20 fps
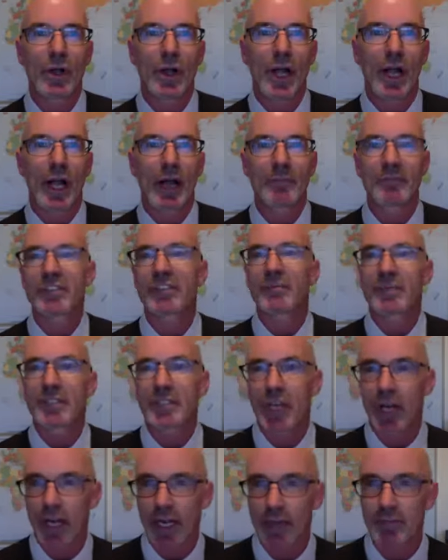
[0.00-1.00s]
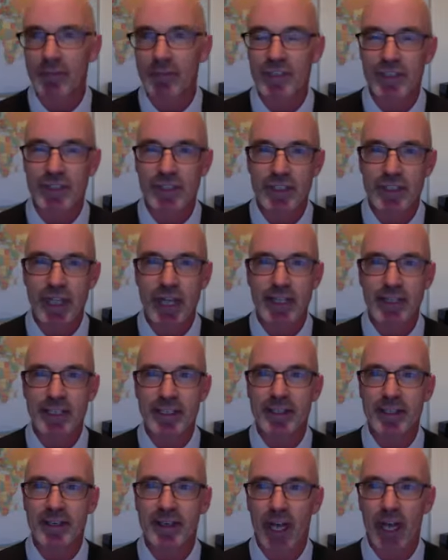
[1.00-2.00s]
um, some times and dates
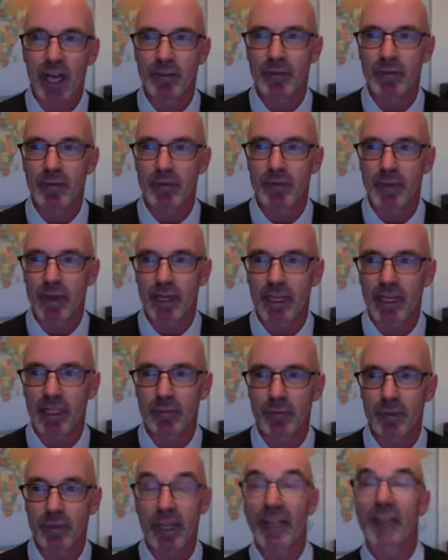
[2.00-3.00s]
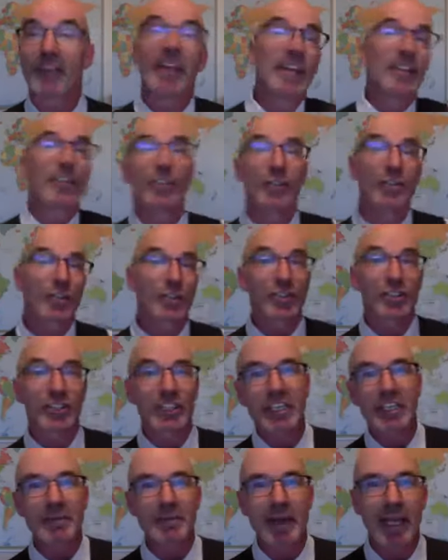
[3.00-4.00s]
that I'm available, and then you just
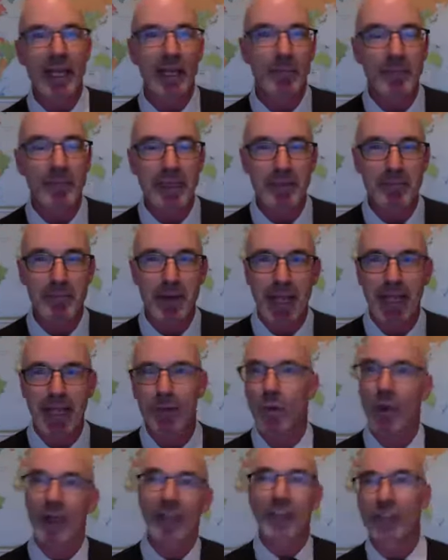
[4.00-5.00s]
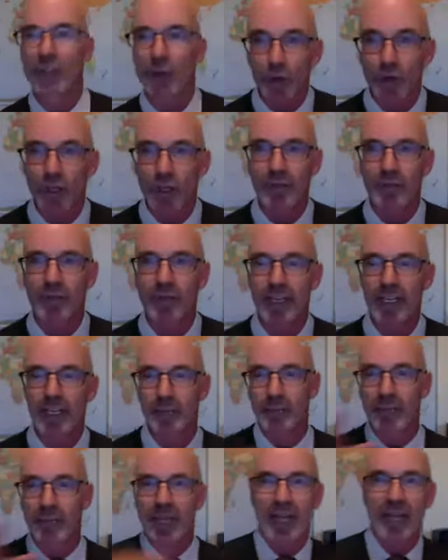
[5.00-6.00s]
email me back when you're
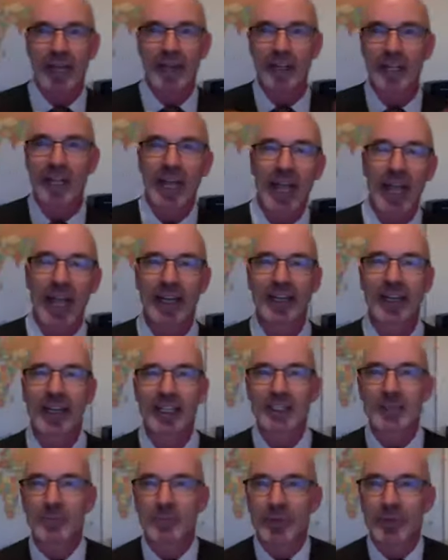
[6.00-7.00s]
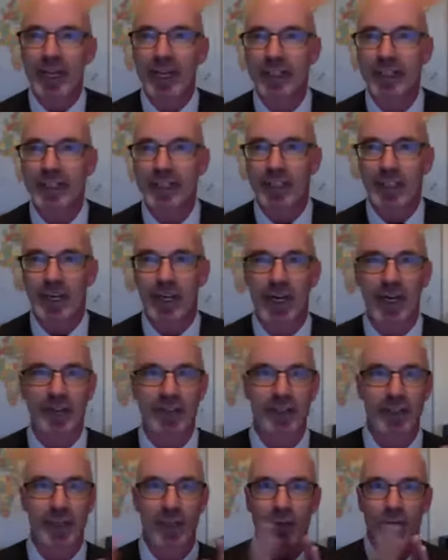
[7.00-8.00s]
available, and, and let's pray to God
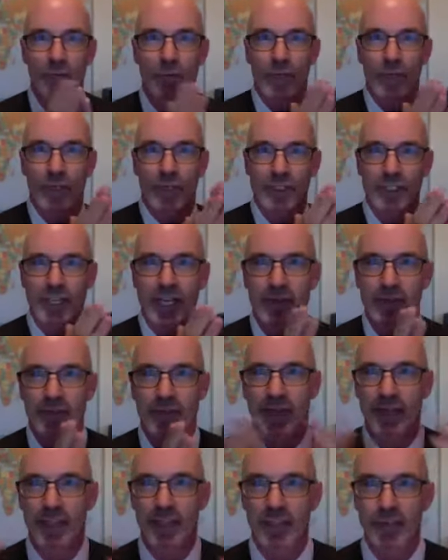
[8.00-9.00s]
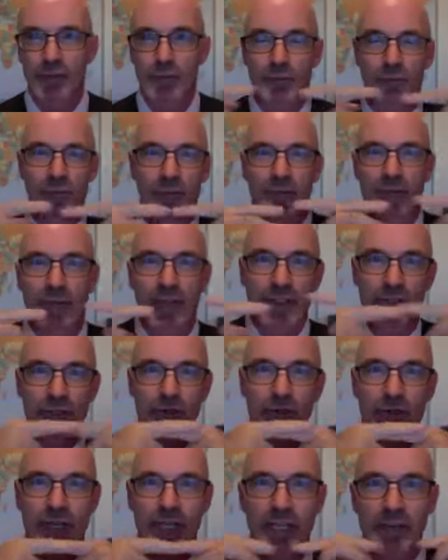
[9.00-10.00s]
it all works out that you, that you
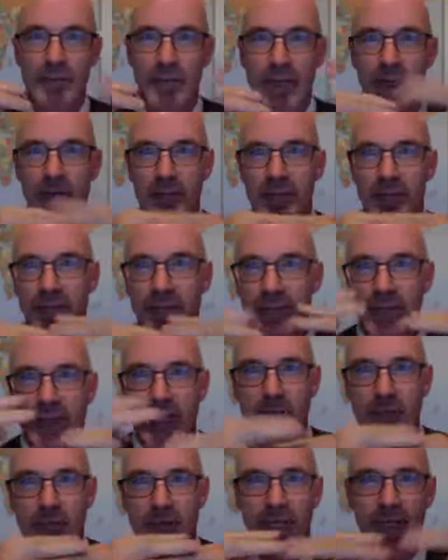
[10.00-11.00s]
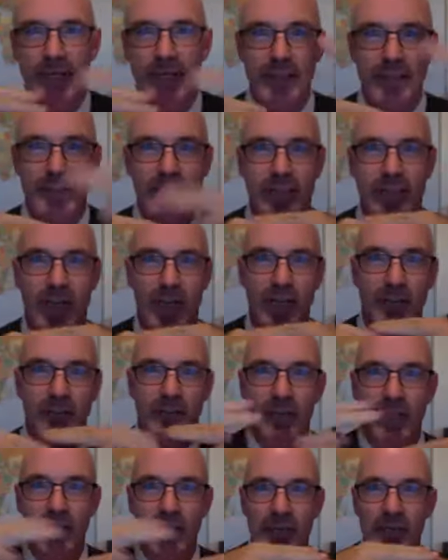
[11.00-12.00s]
email me the same dates that I'm
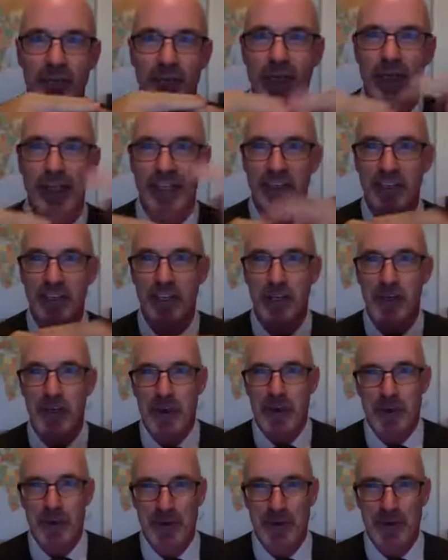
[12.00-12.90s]
emailing you.